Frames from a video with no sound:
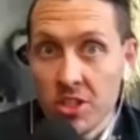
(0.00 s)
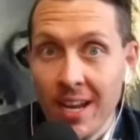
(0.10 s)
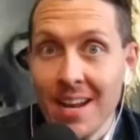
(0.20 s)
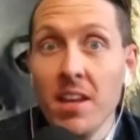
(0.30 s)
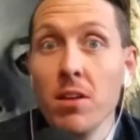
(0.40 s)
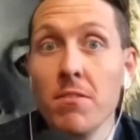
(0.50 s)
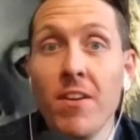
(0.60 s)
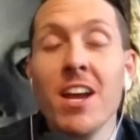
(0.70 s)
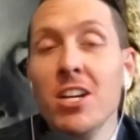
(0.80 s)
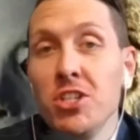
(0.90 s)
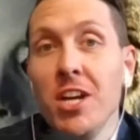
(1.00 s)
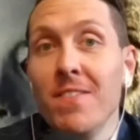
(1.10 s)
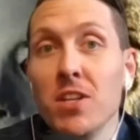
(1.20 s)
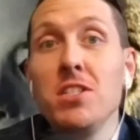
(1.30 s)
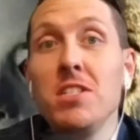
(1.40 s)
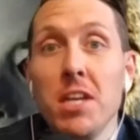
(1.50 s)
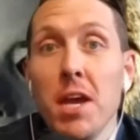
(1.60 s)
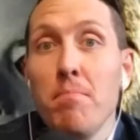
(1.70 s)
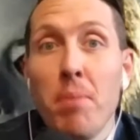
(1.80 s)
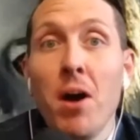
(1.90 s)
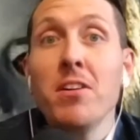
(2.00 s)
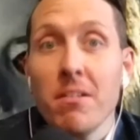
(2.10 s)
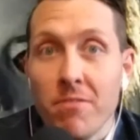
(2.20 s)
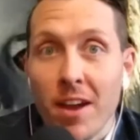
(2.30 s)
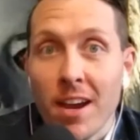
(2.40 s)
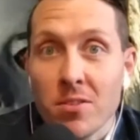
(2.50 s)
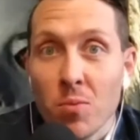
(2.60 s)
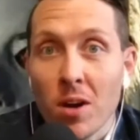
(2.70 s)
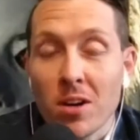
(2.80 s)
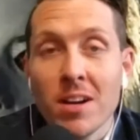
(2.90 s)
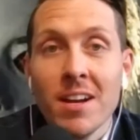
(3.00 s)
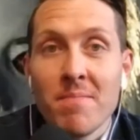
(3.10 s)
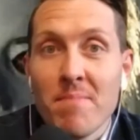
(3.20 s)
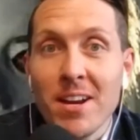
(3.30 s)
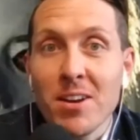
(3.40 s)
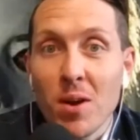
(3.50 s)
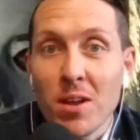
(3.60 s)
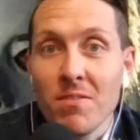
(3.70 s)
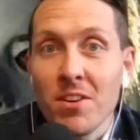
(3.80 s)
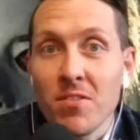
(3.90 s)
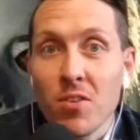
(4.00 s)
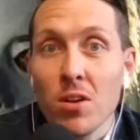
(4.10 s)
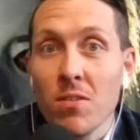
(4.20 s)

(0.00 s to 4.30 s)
had ill effect. She had the CM Punk effect where it made it relevant for all of